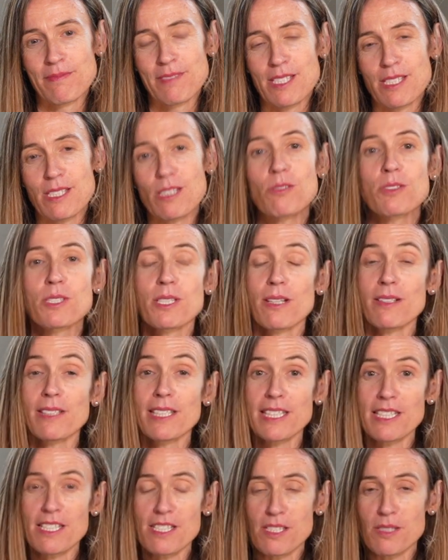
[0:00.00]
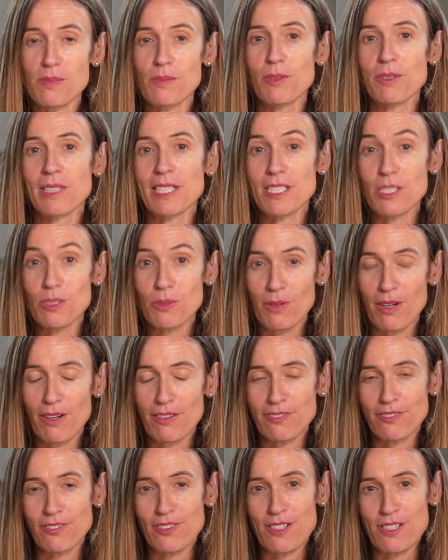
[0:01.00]
So, turning this morning to our
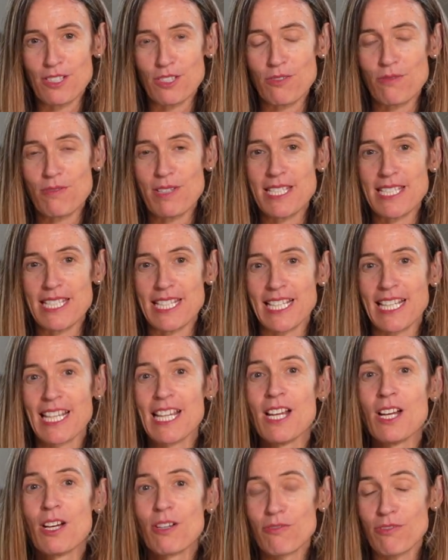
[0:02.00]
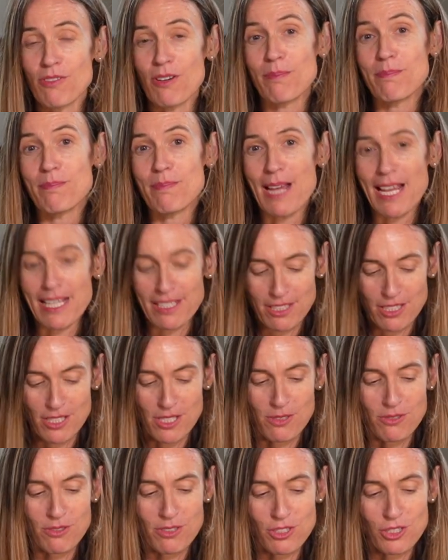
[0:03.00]
first reading from
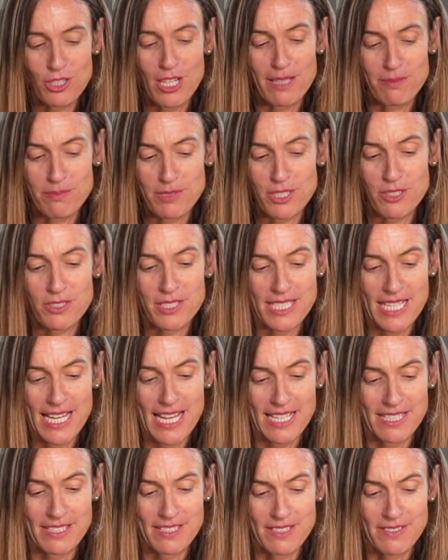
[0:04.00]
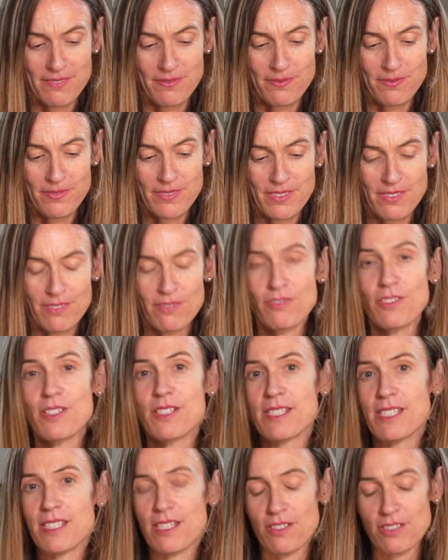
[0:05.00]
Matthew chapter 10,
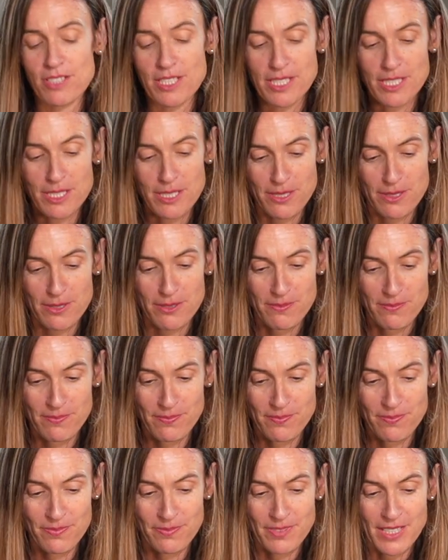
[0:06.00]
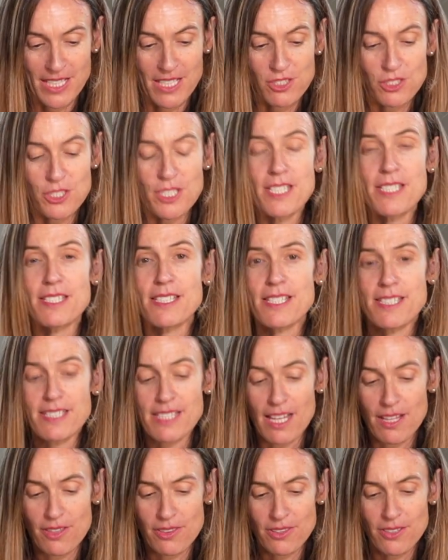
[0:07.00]
verse 32. Jesus
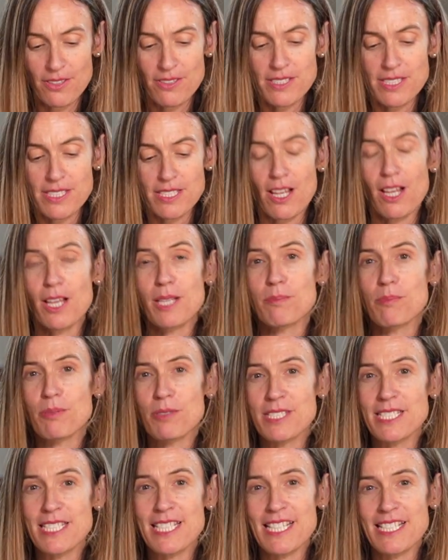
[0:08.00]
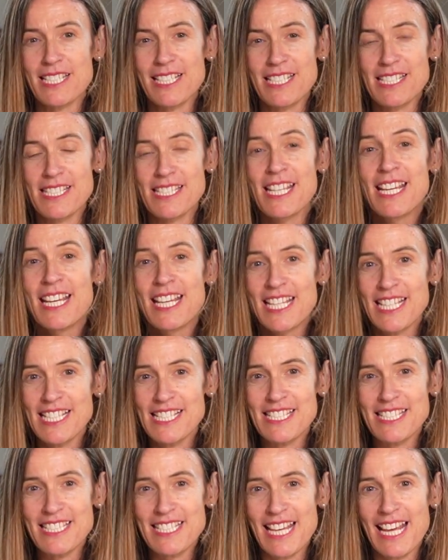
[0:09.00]
a third time predicts
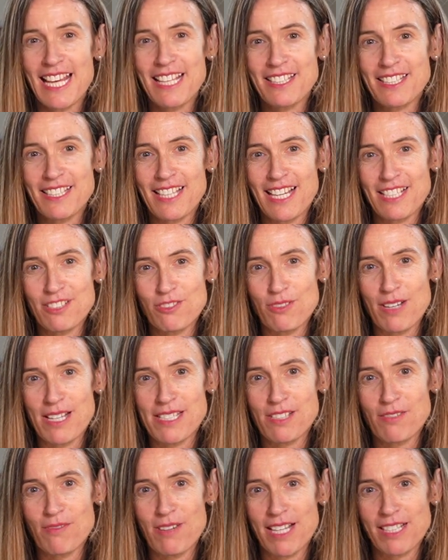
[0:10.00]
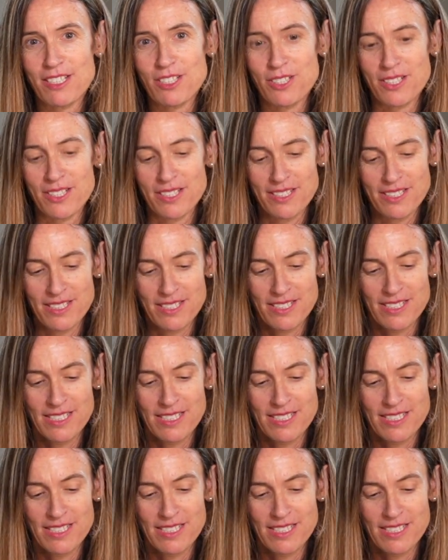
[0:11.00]
his death and resurrection.